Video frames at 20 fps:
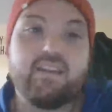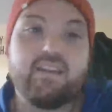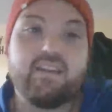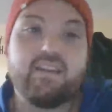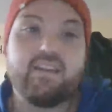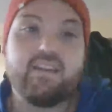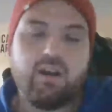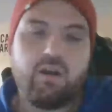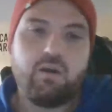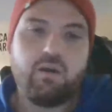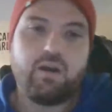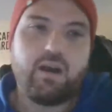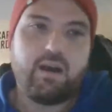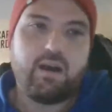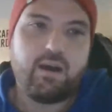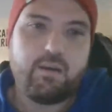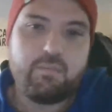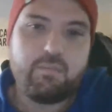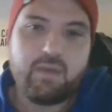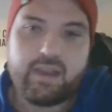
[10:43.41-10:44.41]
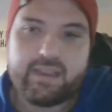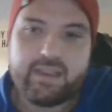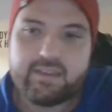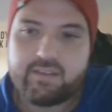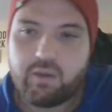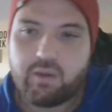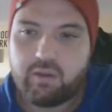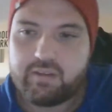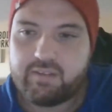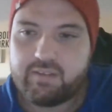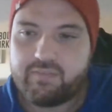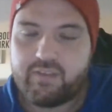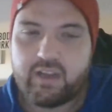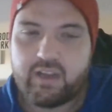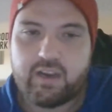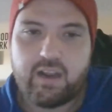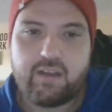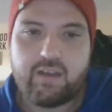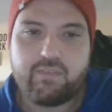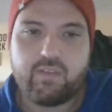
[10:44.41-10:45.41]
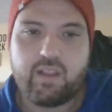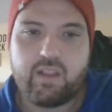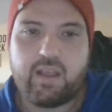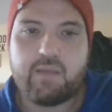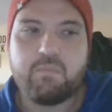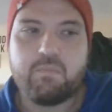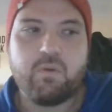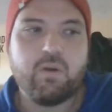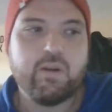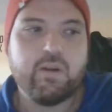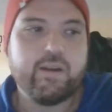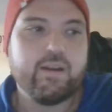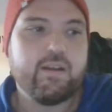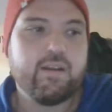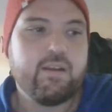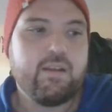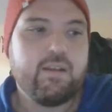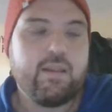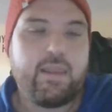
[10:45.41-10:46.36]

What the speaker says: I get told to fuck off a lot more